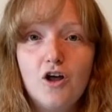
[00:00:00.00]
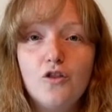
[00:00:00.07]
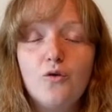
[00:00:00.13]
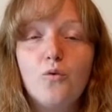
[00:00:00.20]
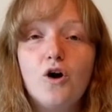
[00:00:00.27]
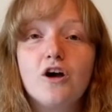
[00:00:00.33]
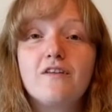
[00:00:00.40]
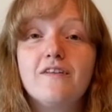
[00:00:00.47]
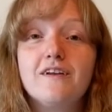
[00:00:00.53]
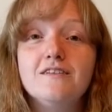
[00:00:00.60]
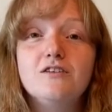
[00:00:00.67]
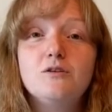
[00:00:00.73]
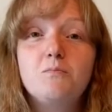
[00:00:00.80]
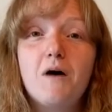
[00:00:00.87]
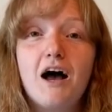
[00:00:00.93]
the work that
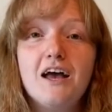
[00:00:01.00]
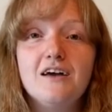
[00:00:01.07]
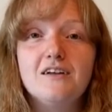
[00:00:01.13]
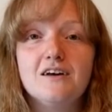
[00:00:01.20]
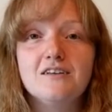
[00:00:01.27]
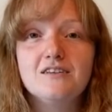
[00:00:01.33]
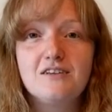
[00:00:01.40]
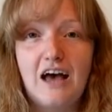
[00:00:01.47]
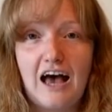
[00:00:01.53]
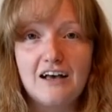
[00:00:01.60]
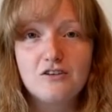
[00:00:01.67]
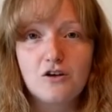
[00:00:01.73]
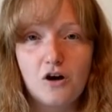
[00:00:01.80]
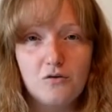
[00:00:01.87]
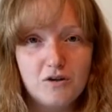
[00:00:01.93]
inspired us to
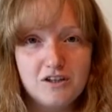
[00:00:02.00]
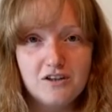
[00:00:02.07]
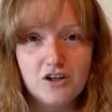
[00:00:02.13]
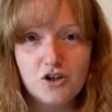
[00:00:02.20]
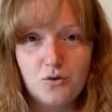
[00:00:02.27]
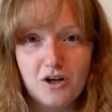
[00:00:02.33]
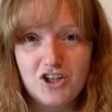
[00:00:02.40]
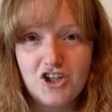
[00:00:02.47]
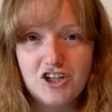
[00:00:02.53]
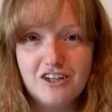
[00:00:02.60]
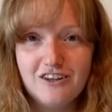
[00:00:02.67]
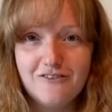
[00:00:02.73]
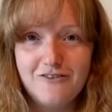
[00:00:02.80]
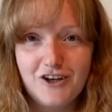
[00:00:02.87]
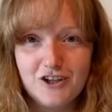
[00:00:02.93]
ask our research question
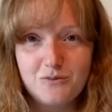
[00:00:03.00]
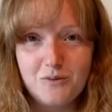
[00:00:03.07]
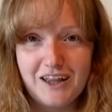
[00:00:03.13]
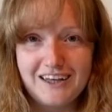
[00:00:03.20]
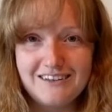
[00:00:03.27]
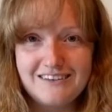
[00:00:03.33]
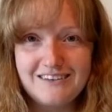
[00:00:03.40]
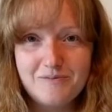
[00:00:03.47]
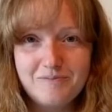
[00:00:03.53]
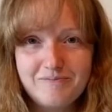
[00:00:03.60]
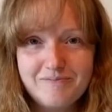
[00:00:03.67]
in the first place.